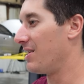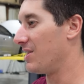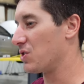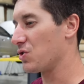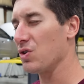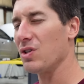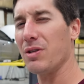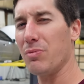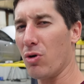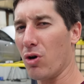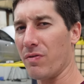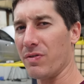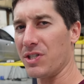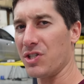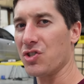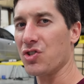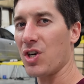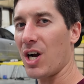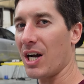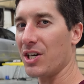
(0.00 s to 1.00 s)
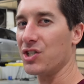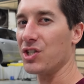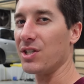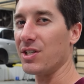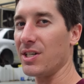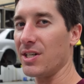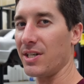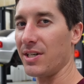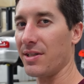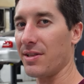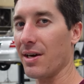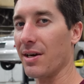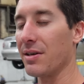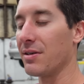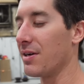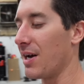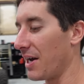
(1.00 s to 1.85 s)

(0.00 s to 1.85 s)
It's really more of a distraction than anything.